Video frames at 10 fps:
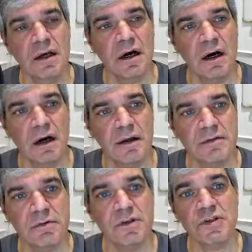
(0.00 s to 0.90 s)
It's
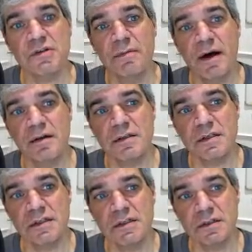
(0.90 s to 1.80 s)
really just about
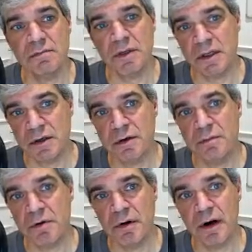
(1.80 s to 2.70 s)
teaching beginner
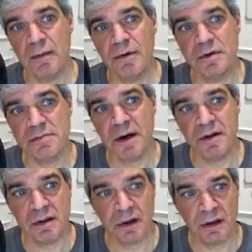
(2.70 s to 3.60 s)
programmers
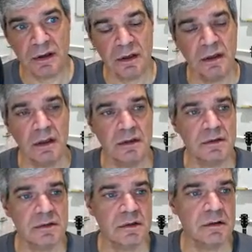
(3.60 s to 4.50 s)
Python. And
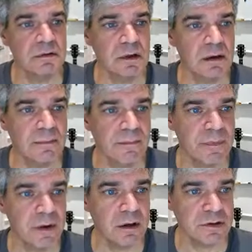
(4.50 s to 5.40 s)
so
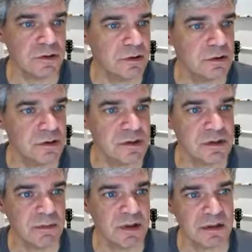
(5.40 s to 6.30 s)
I'll show you just
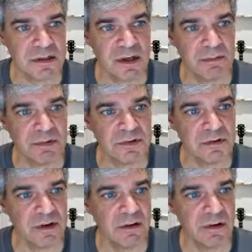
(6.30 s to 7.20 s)
some of the examples of
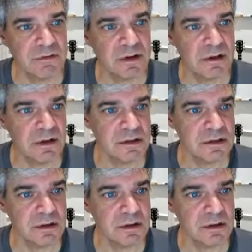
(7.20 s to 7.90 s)
how I've done this.